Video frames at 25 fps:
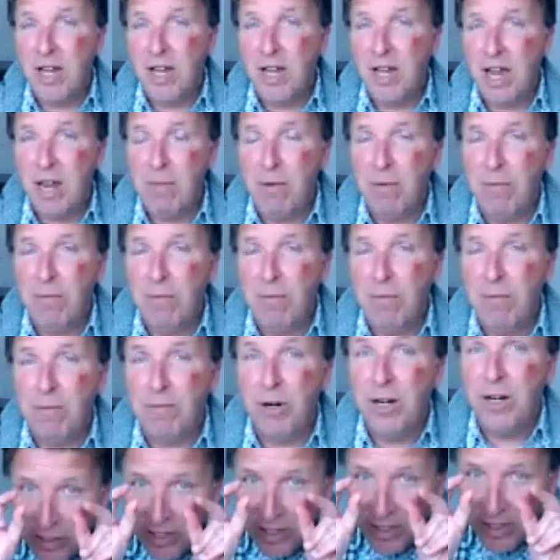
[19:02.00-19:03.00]
for a little,
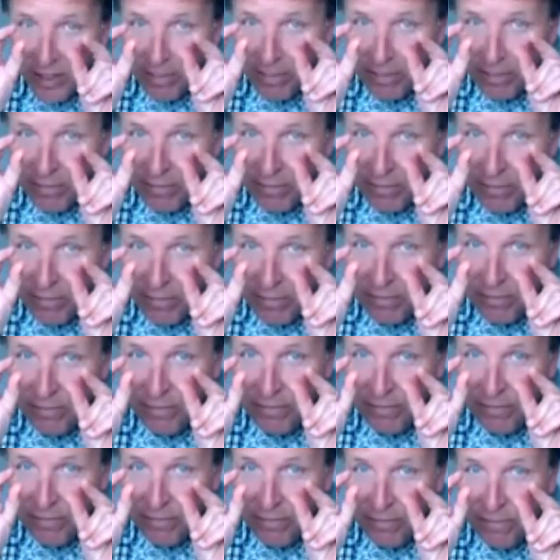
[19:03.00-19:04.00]
little
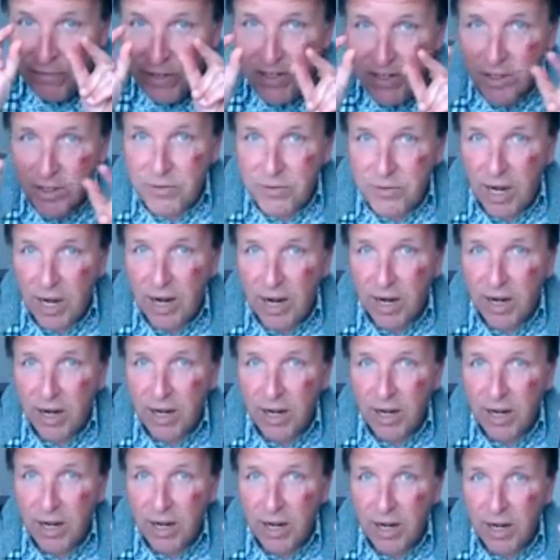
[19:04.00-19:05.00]
vignette of
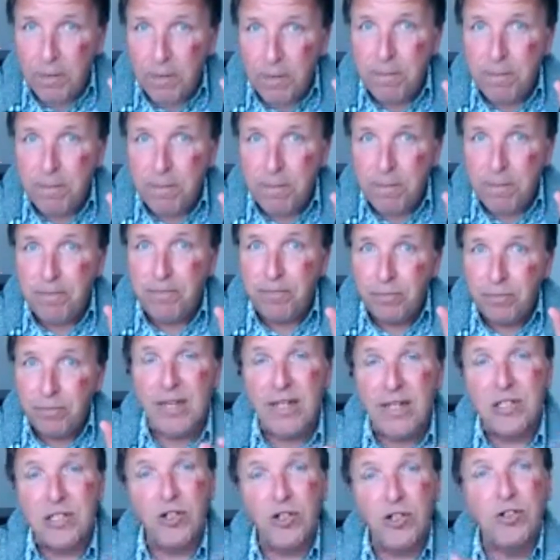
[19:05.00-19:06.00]
time and then
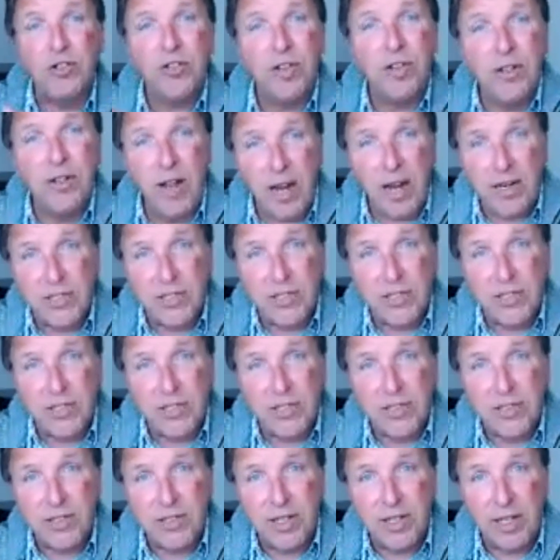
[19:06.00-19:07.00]
it's on to the next
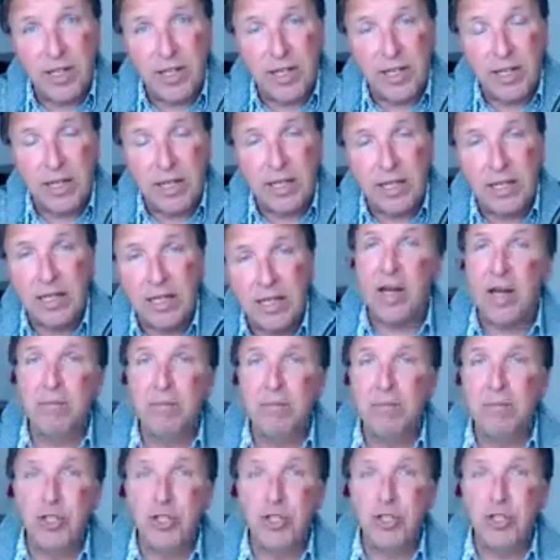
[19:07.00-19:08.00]
thing. If you become
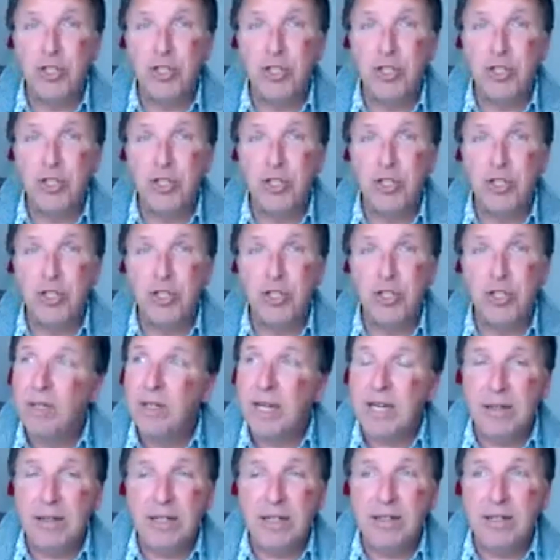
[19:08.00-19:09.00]
too in
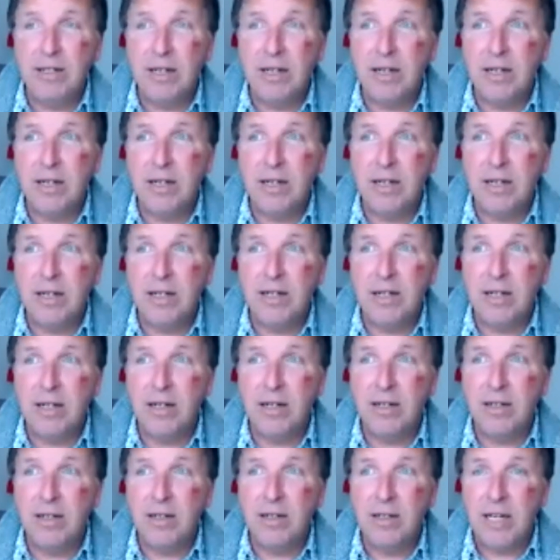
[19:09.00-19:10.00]
in
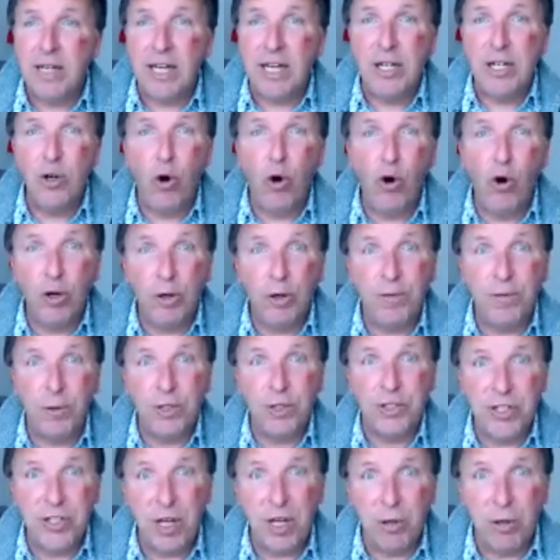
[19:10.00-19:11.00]
uh, in awe of
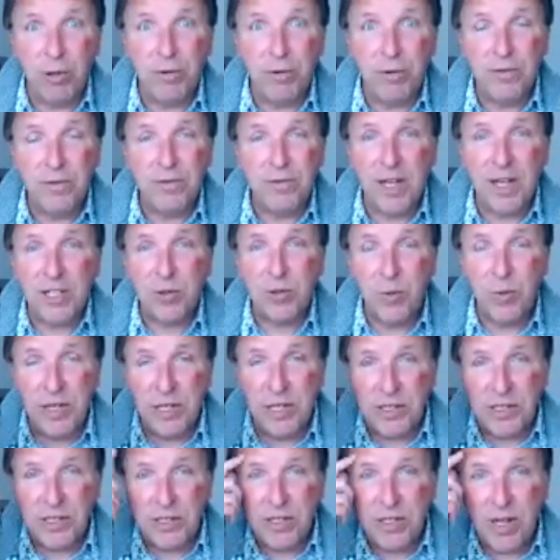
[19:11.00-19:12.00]
yourself, that's when
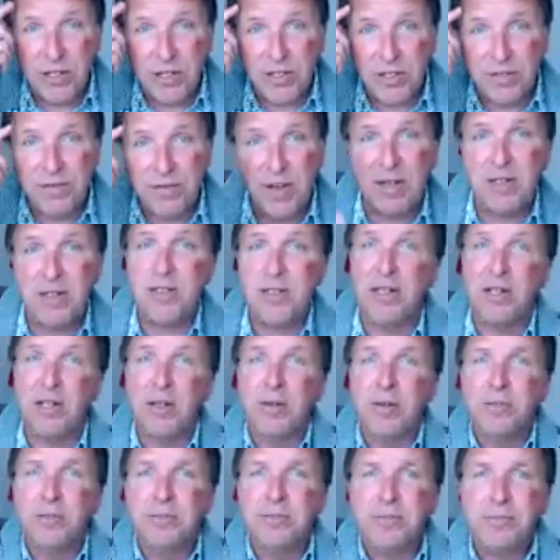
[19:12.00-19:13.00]
it starts affecting
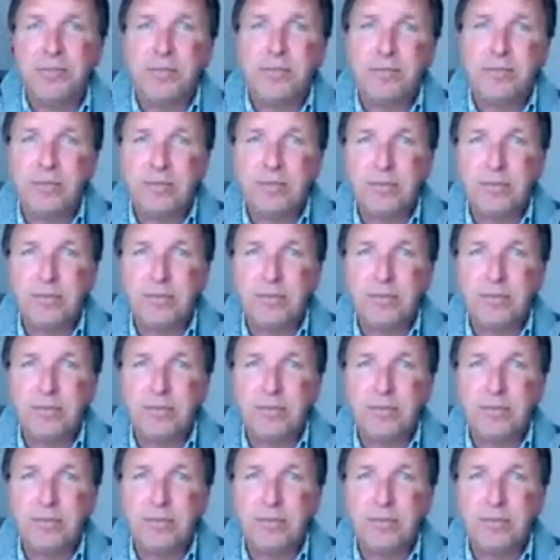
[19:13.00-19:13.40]
you. No, no,